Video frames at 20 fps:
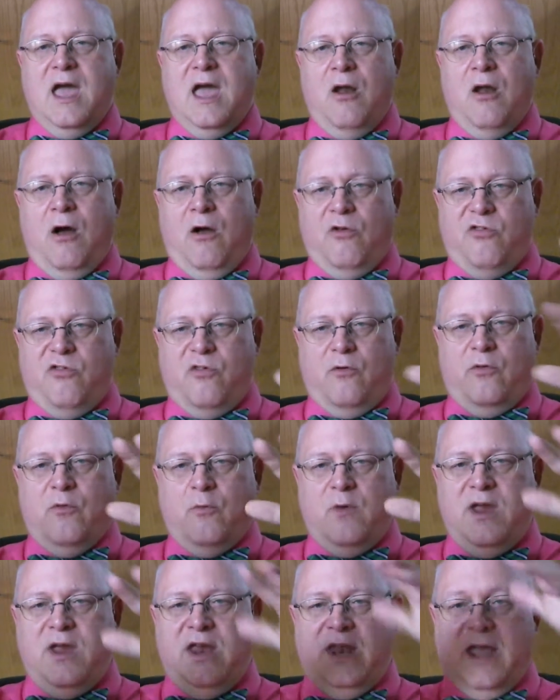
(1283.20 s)
and also the
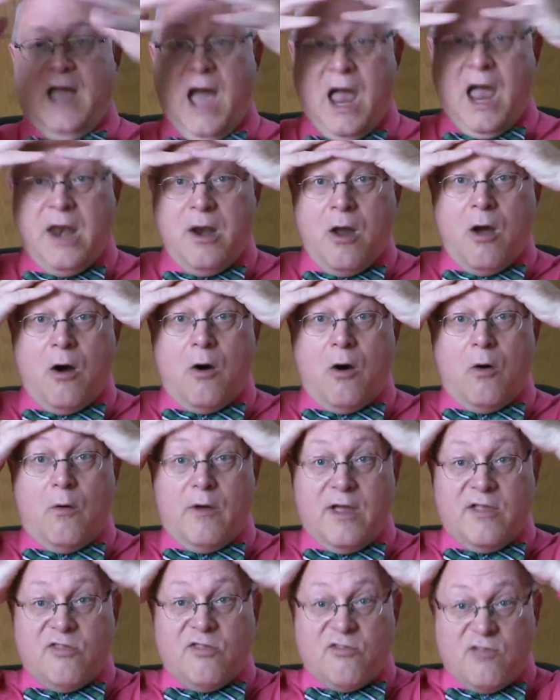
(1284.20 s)
reading. I know
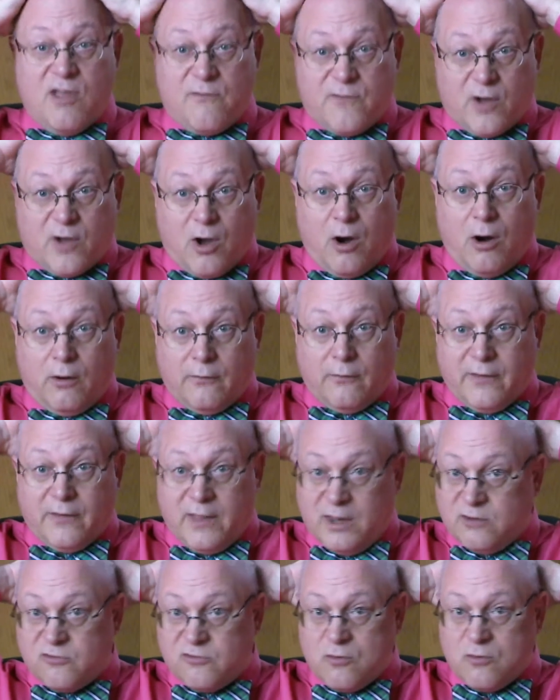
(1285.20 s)
it's difficult.
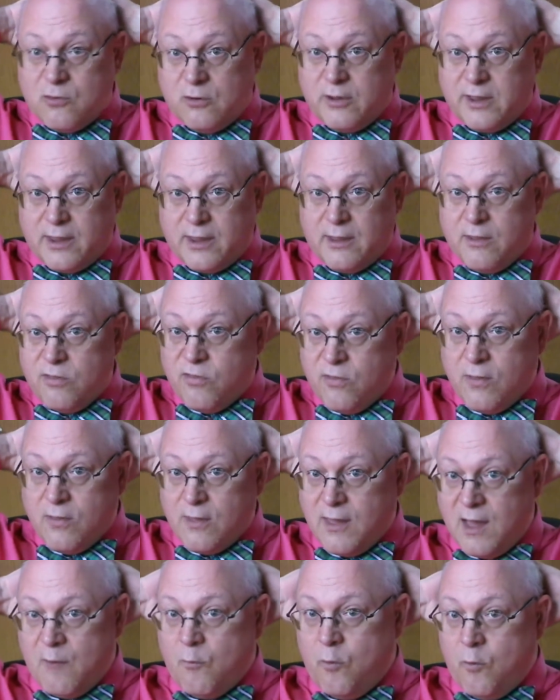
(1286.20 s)
It truly is.
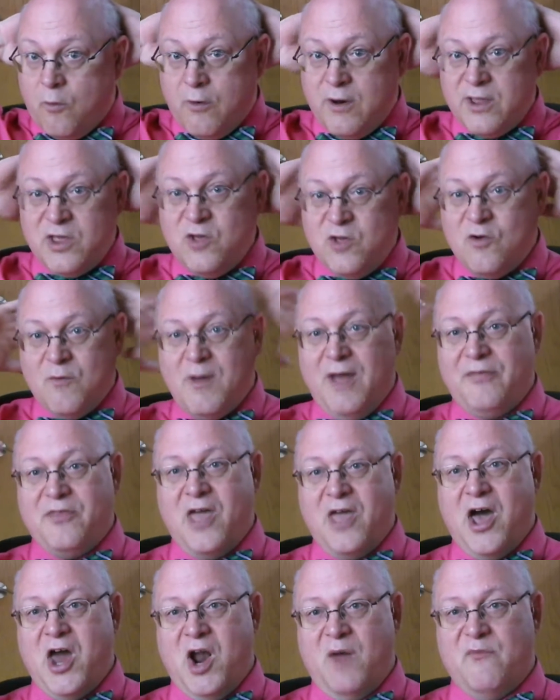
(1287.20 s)
I'm warning you about
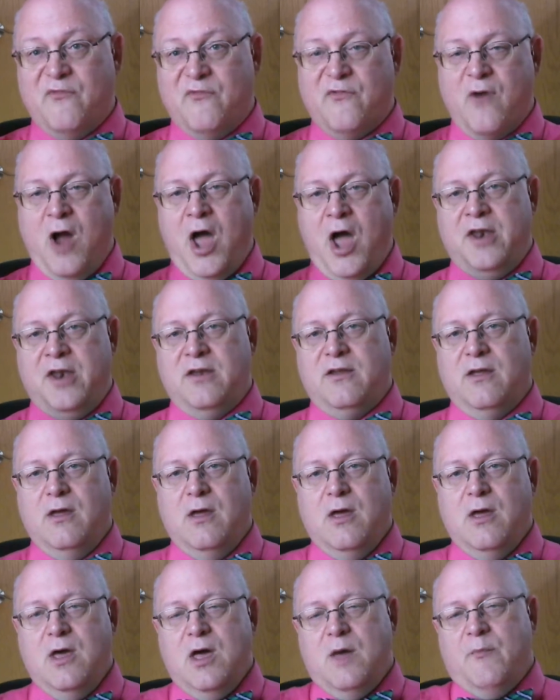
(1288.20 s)
that up front.
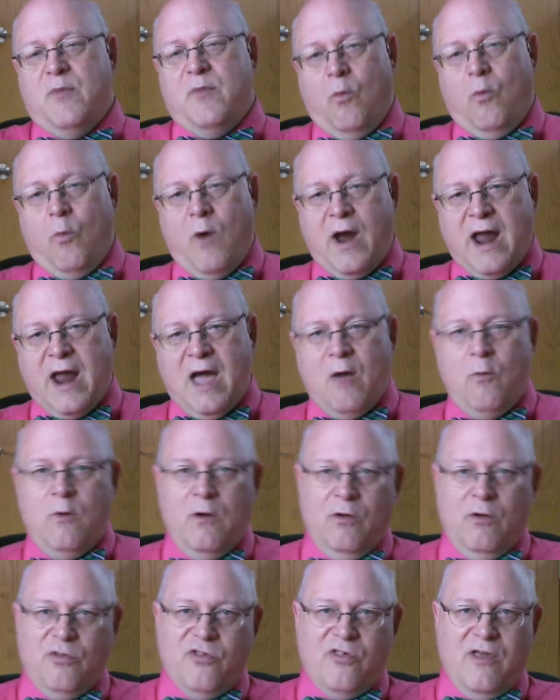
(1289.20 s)
But what I
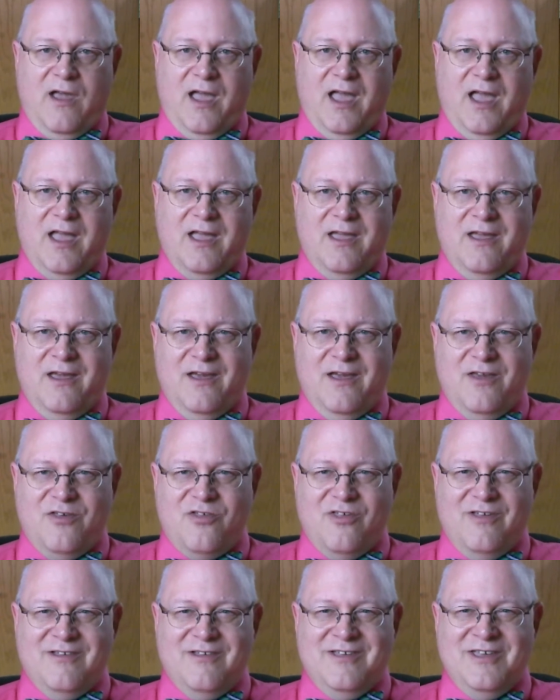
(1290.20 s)
will say
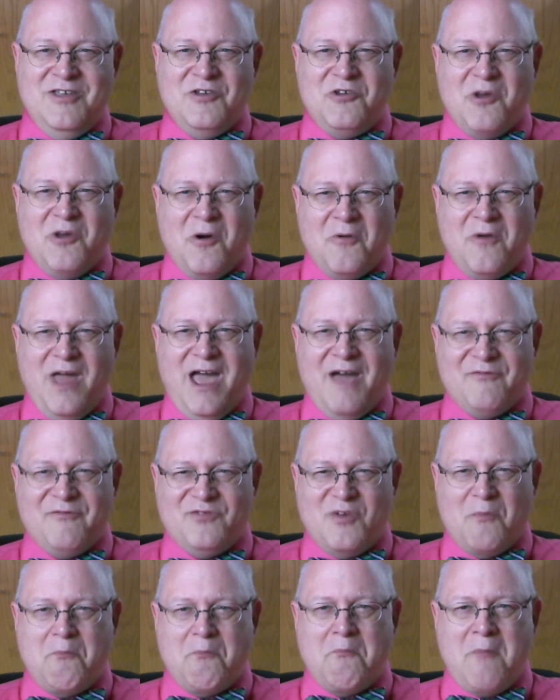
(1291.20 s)
is you don't have
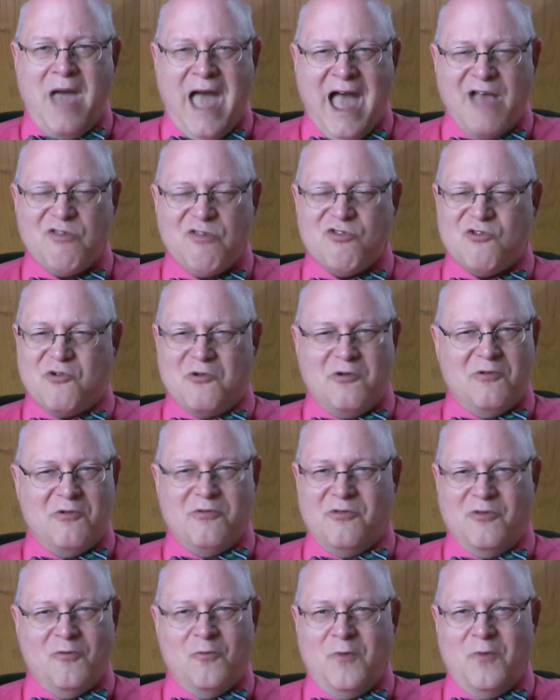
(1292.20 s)
to master
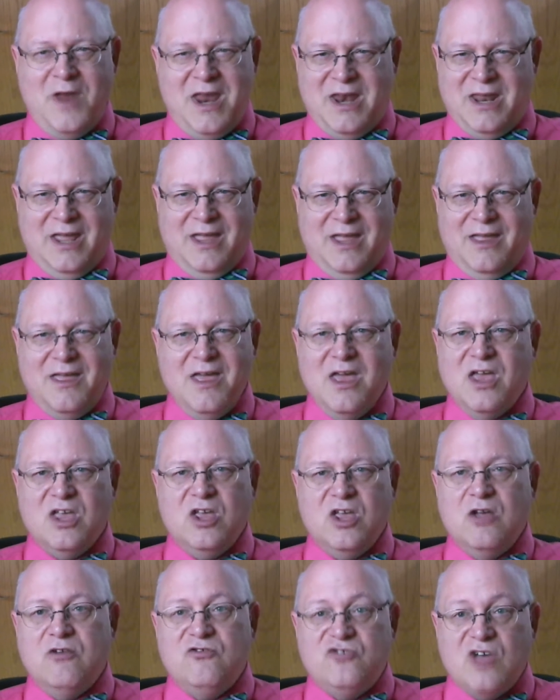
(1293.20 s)
the reading.
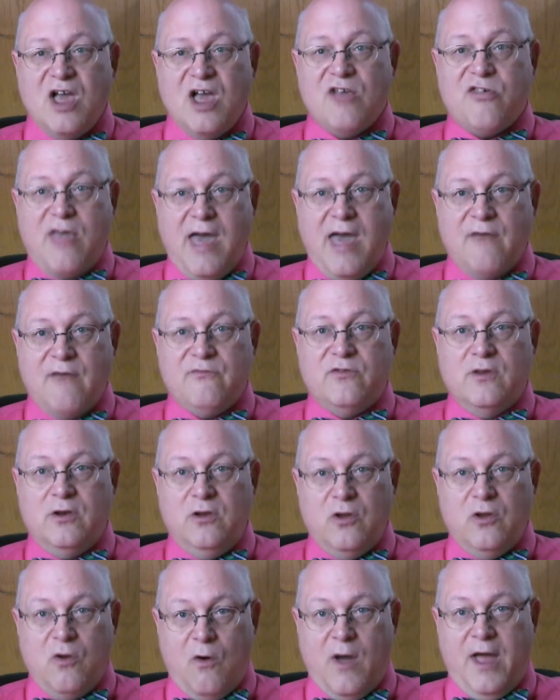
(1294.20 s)
You just have to
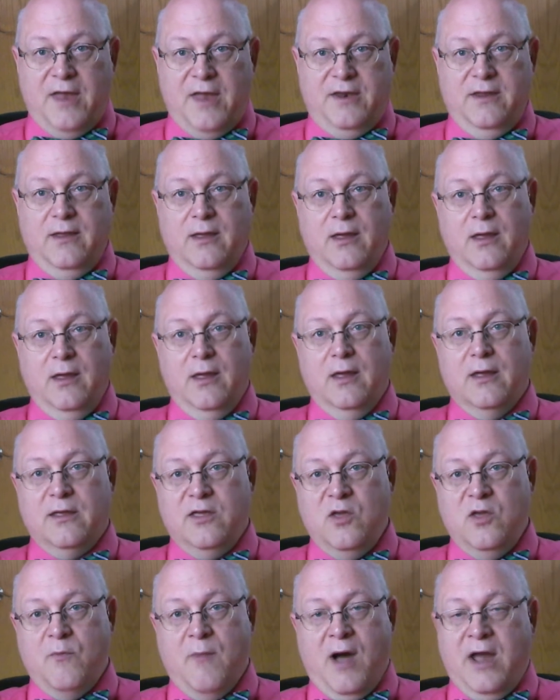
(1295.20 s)
do it.
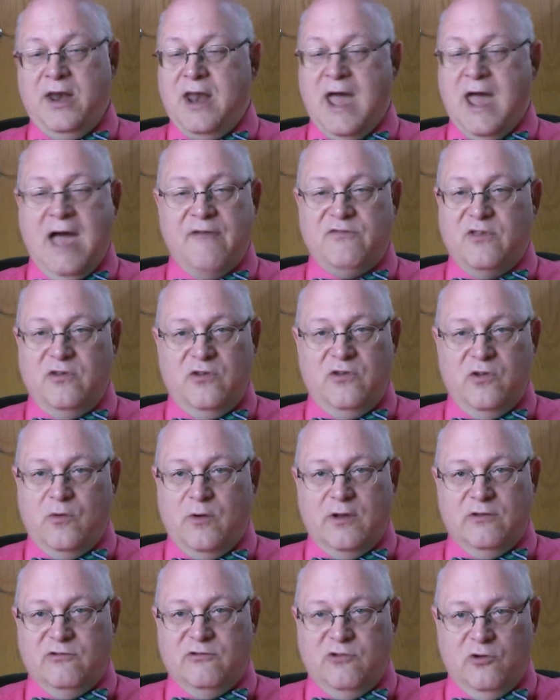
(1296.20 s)
You might have to
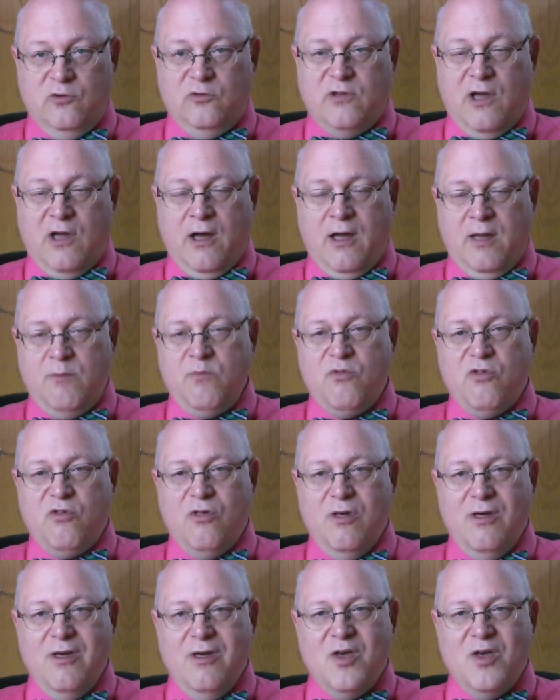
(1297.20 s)
do it 2 times,
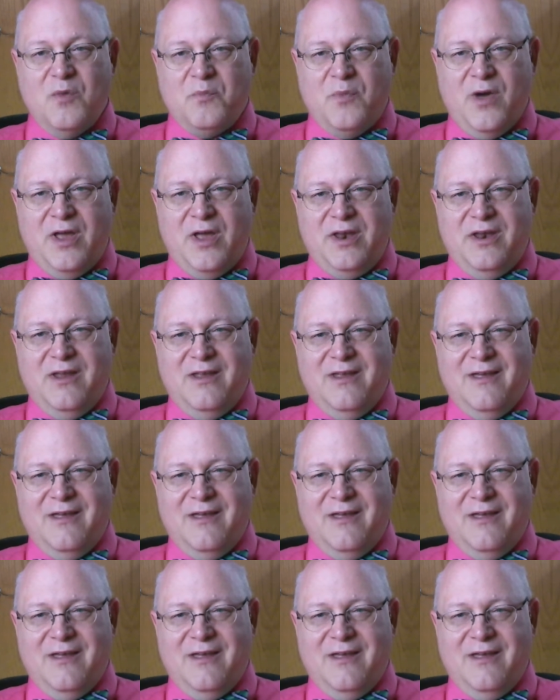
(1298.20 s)
but